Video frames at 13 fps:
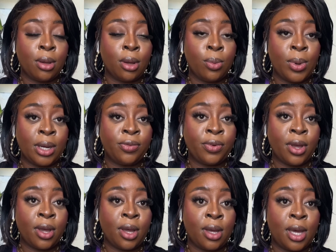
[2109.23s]
a win for
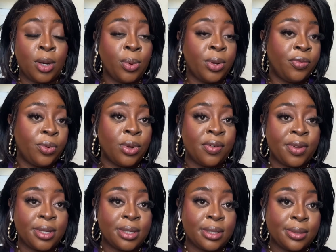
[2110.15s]
her and a win for all of
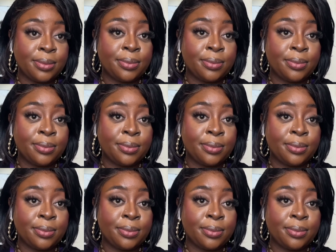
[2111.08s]
us.